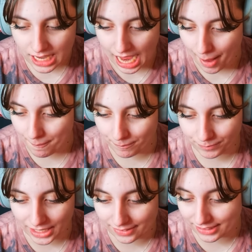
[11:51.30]

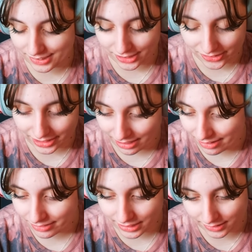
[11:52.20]
Um, as I said
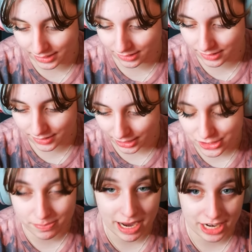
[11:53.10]
earlier, this is
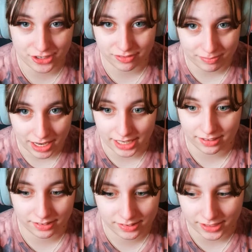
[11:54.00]
such a passion of
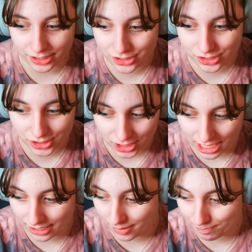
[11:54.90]
mine, such
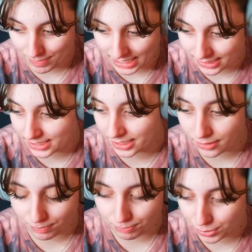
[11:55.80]
an
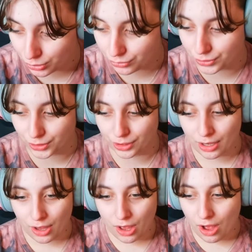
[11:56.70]
amazing, beautiful
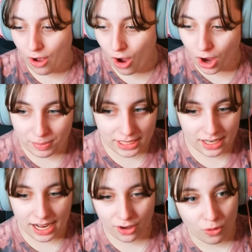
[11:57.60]

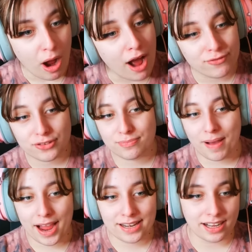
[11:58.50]
hobby and craft of
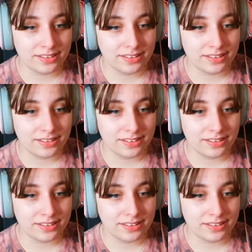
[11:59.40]
mine.